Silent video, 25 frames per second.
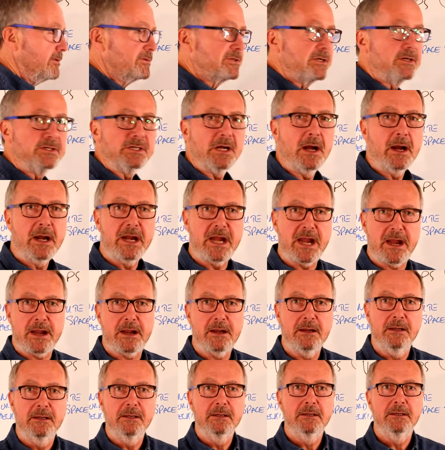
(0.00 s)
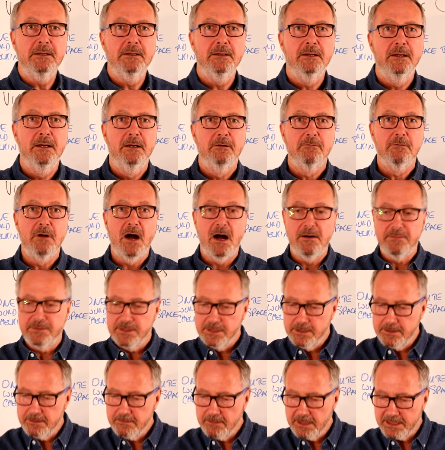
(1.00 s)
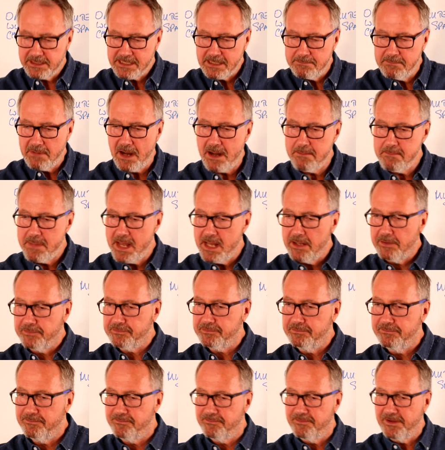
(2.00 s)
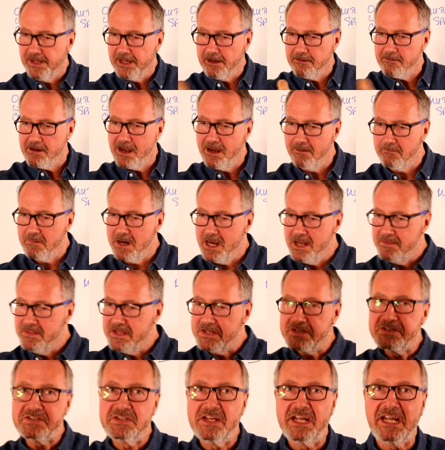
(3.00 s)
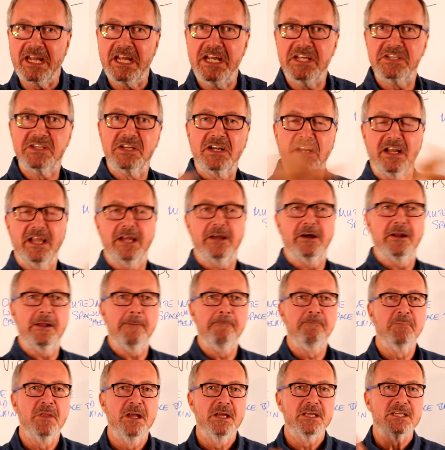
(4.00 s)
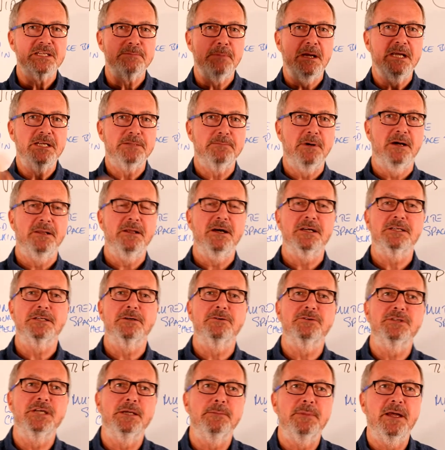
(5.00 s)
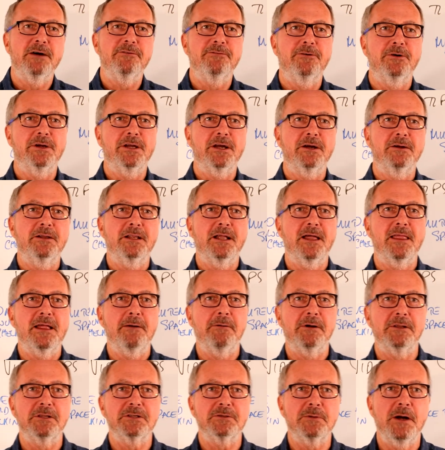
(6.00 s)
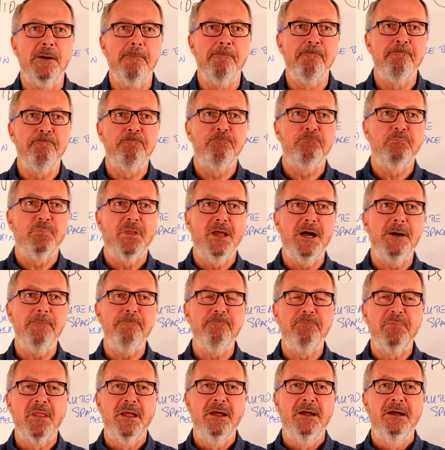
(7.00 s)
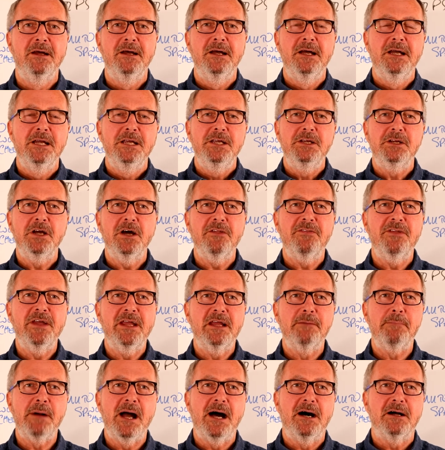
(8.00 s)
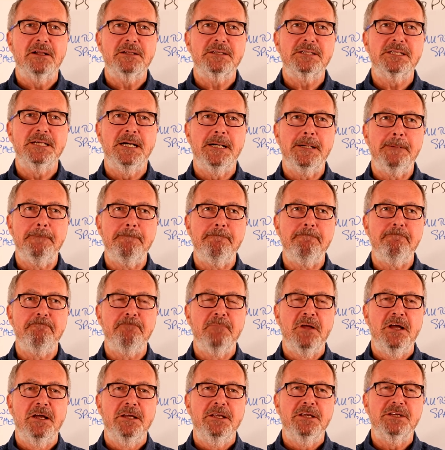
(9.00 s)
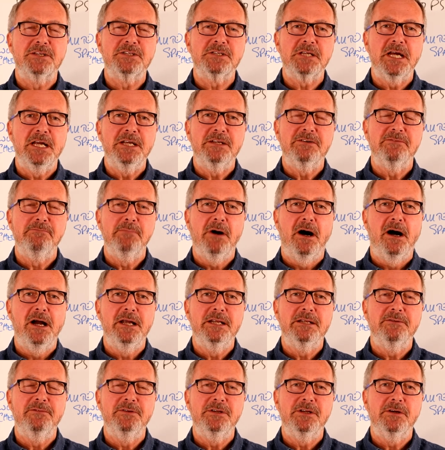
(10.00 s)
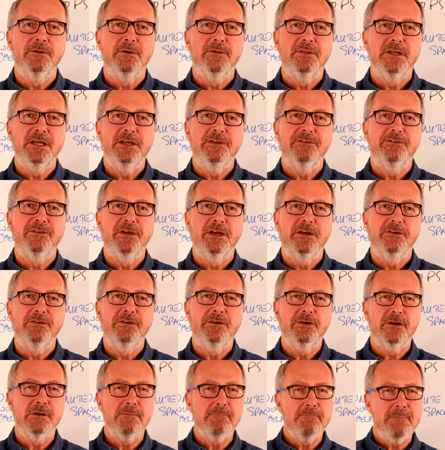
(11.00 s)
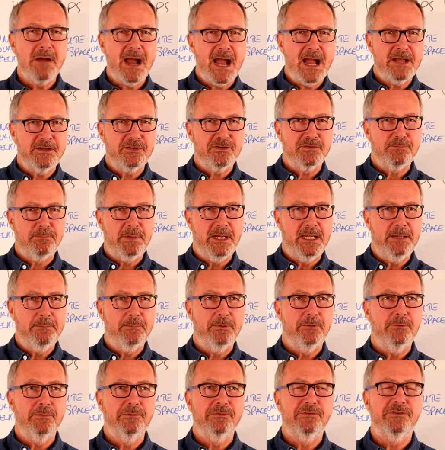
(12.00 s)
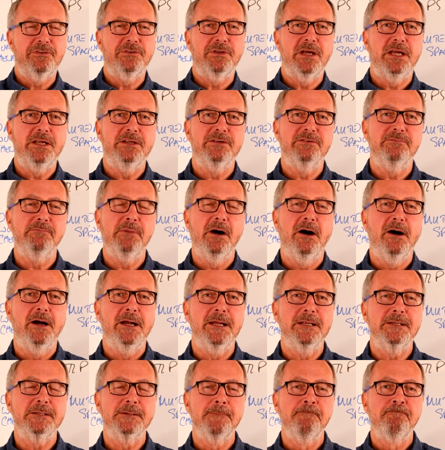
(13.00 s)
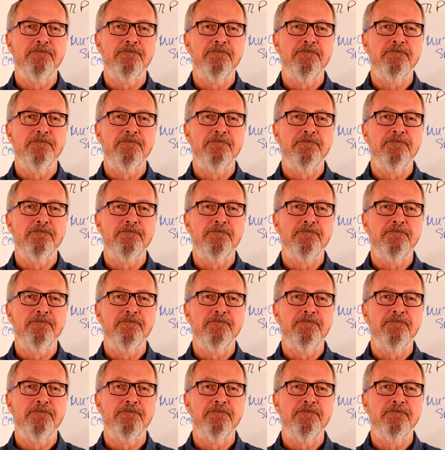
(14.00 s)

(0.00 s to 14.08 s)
So it's a, rather than let's get my mouse and figure out where this thing is and click on it. Space bar, nice little tip there for you. I hope you like that one as well. You've got to think about your state of mind, haven't you, on these things. You've got to match people's state of mind.